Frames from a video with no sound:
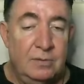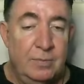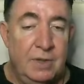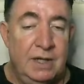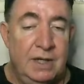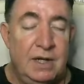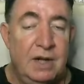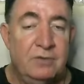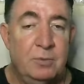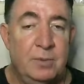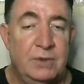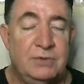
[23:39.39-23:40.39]
many
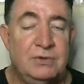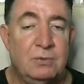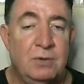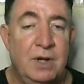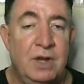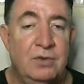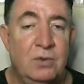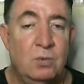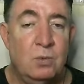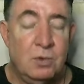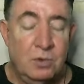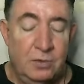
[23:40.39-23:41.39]
governments around
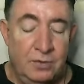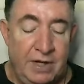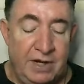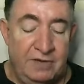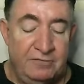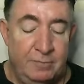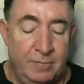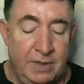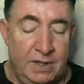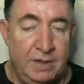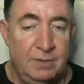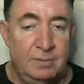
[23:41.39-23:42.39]
the world have
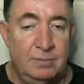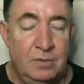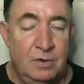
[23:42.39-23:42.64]
been